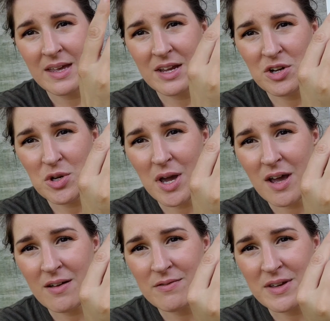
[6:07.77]
Here you
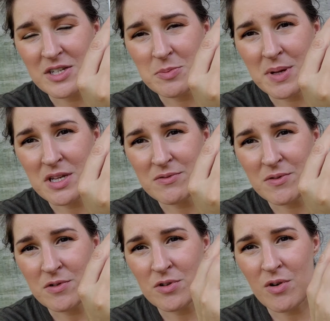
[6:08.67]
have a space
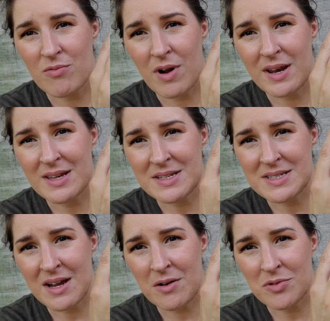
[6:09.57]
for writing
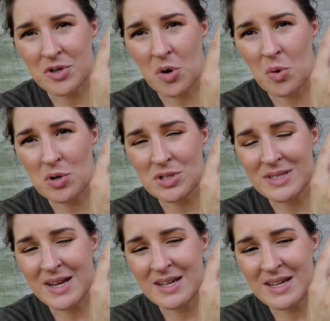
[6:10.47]
down the
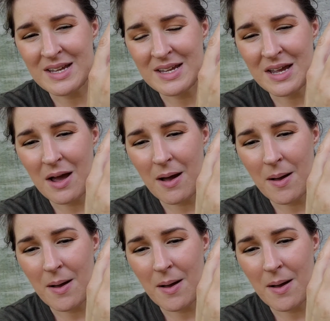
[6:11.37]
correlating